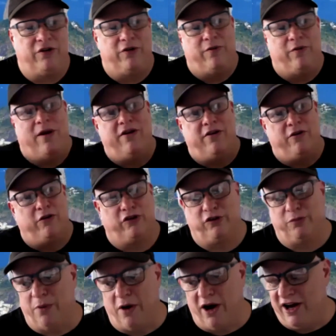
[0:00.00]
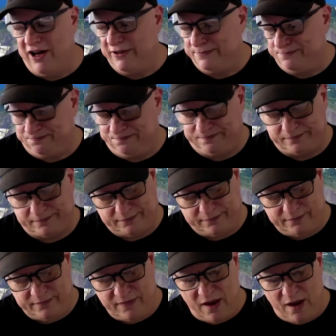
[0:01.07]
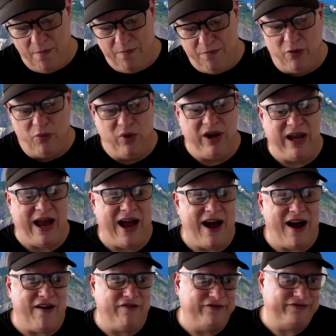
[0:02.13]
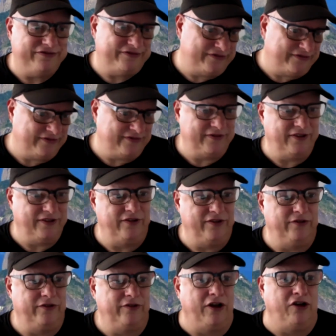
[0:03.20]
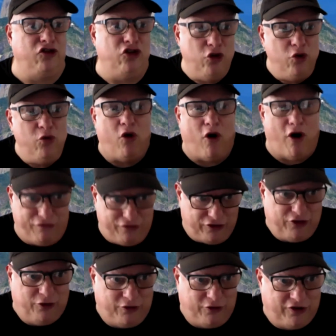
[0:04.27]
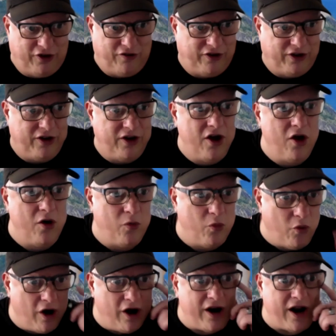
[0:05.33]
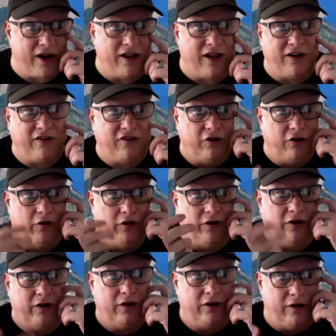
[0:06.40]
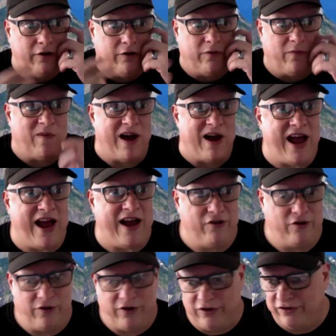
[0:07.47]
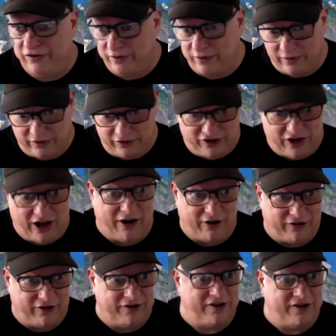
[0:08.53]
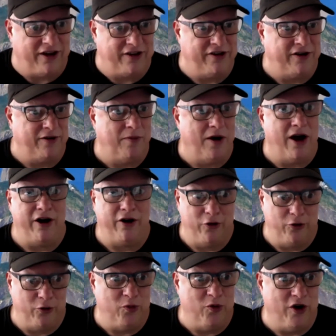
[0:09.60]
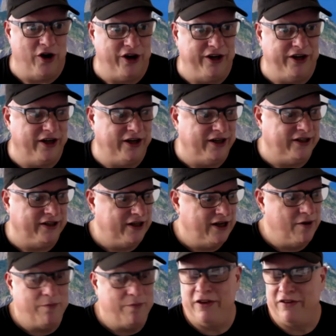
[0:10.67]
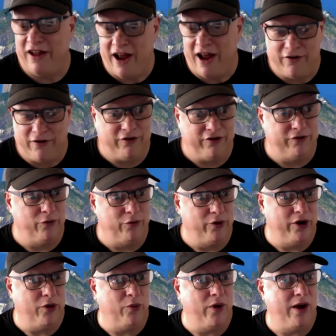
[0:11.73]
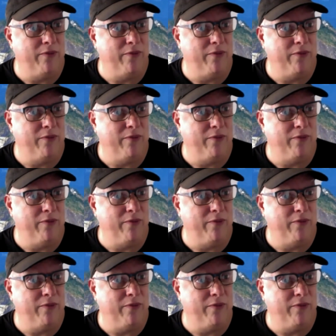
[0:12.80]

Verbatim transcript: around her spa, but we have like two offshoots of it one, I'd like to, you know, my actress, shout out to Tatiana Meyer, who won uh, Best Actress in Rio Web